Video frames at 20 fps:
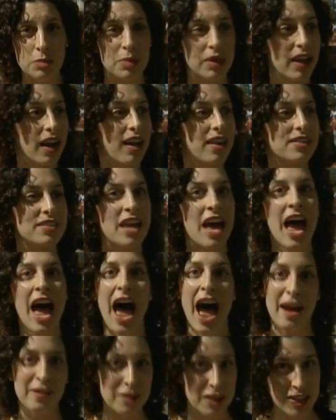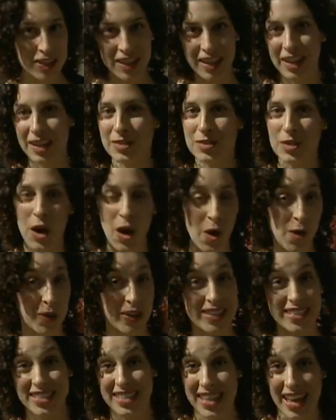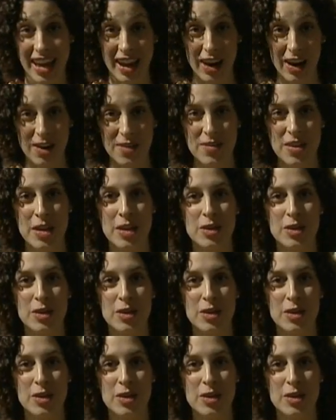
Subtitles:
because everything is always there.